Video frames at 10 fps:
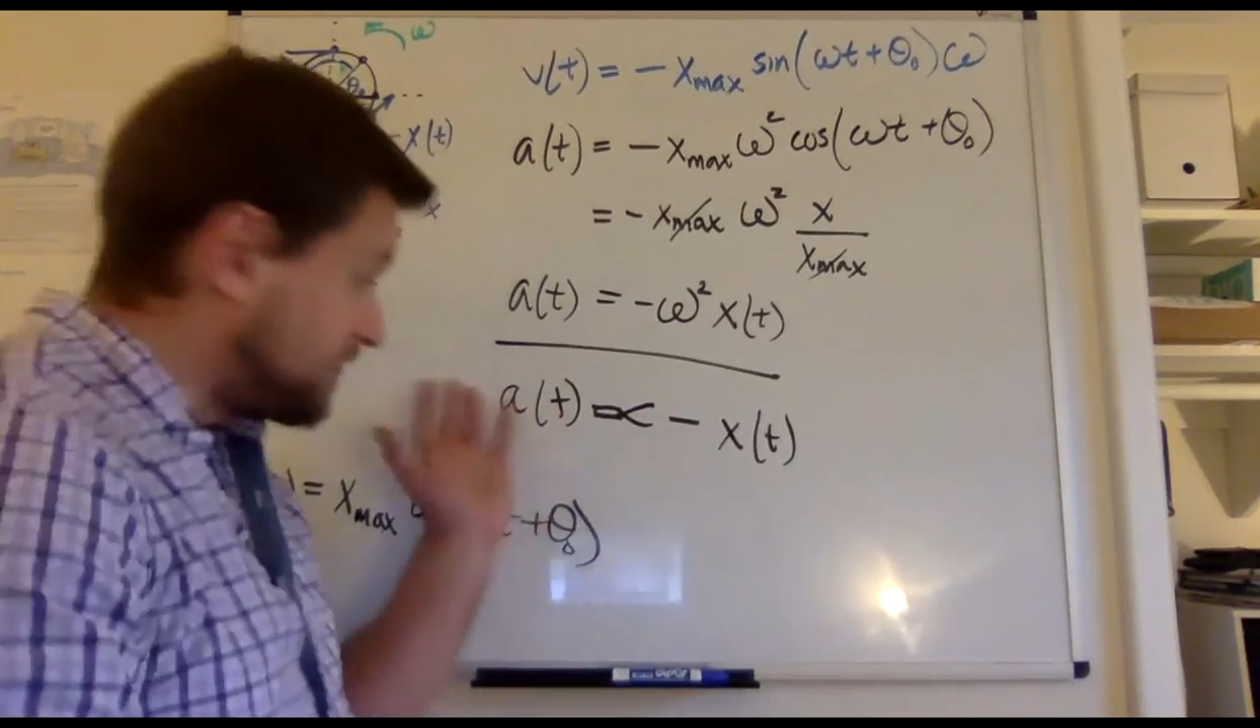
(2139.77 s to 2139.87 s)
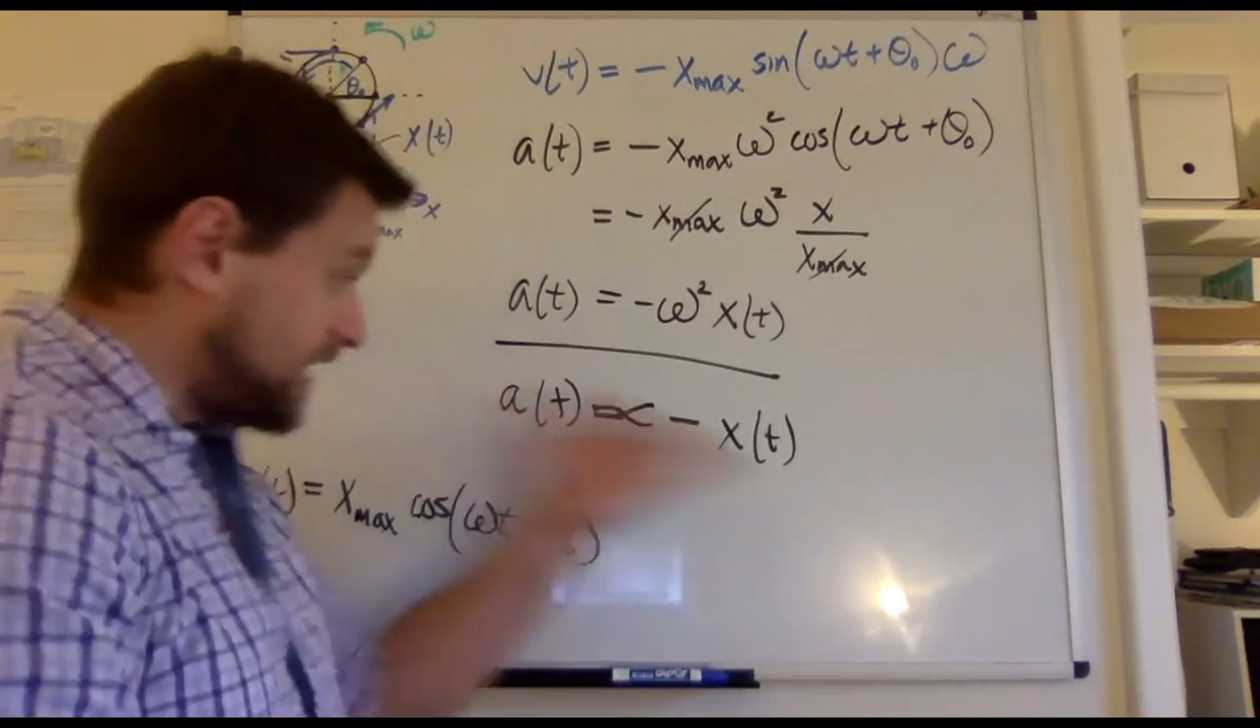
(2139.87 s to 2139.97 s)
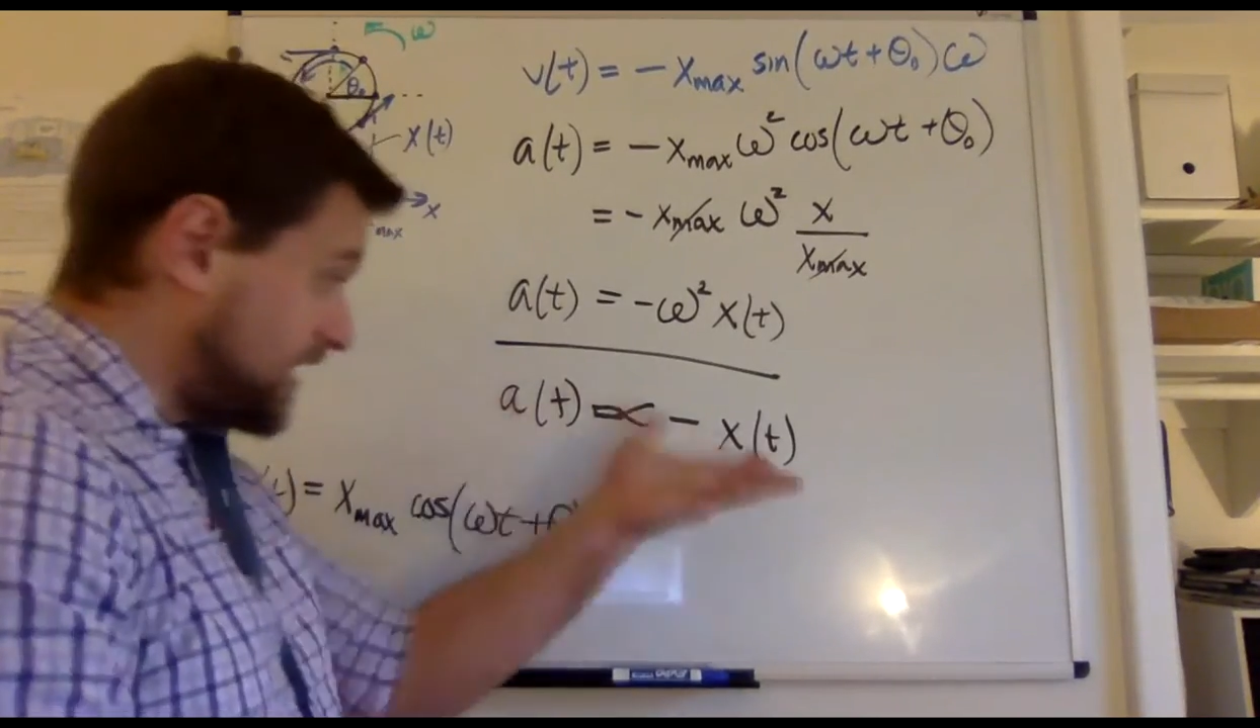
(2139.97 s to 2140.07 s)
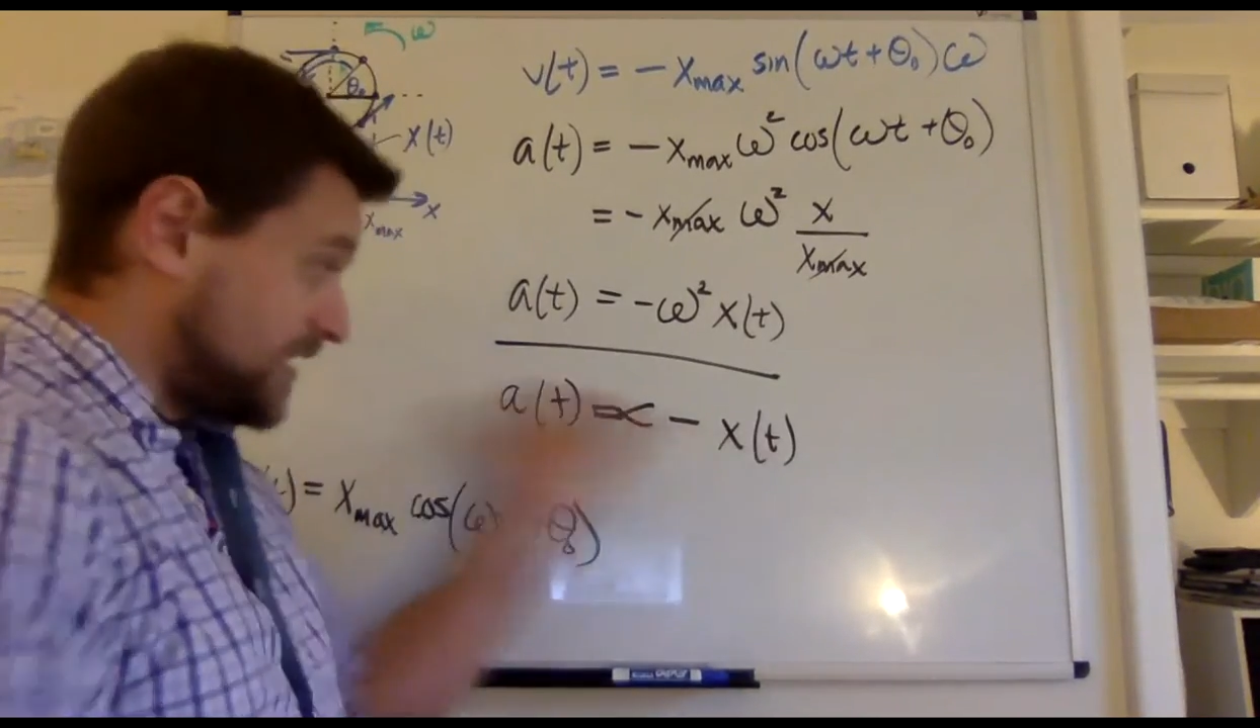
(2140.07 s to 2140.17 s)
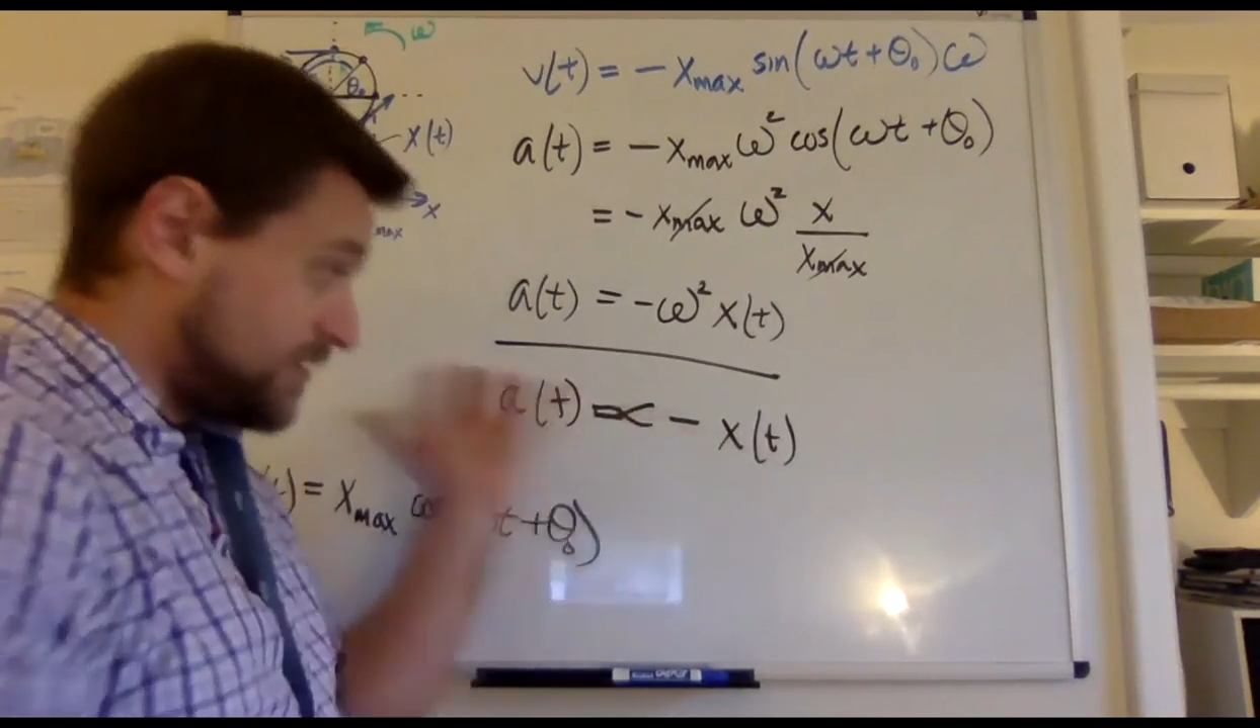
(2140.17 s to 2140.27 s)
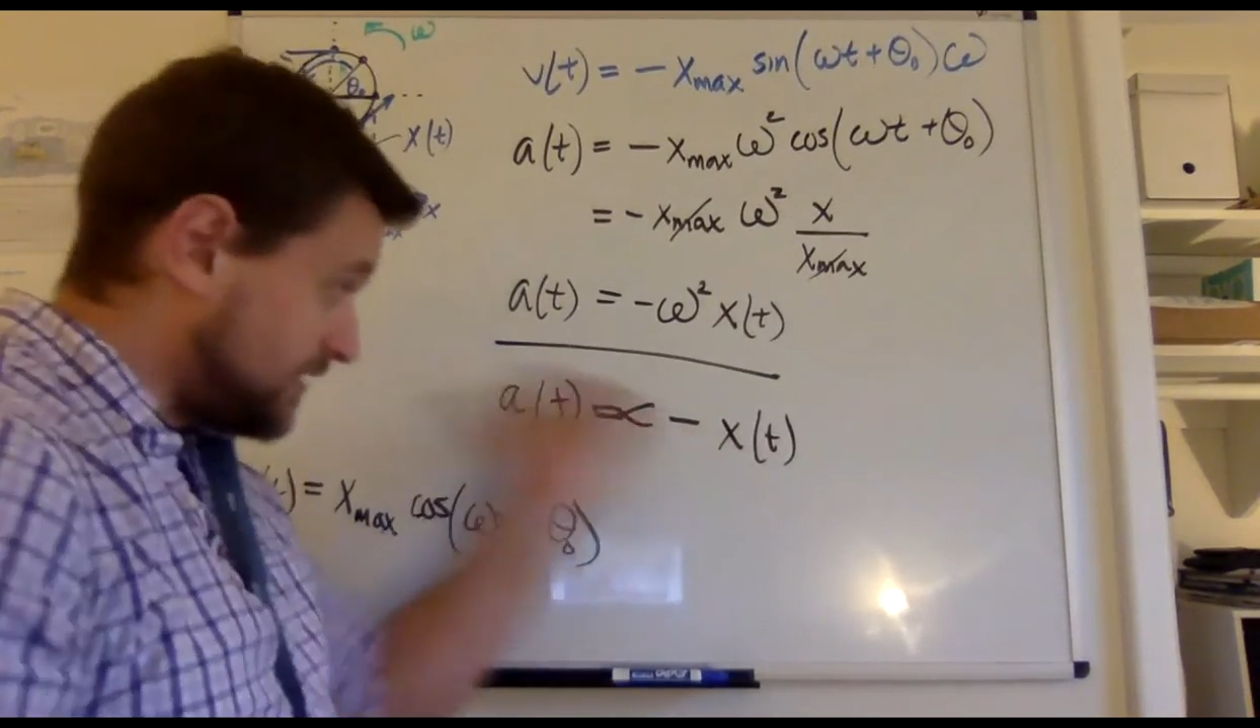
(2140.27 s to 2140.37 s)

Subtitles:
thing,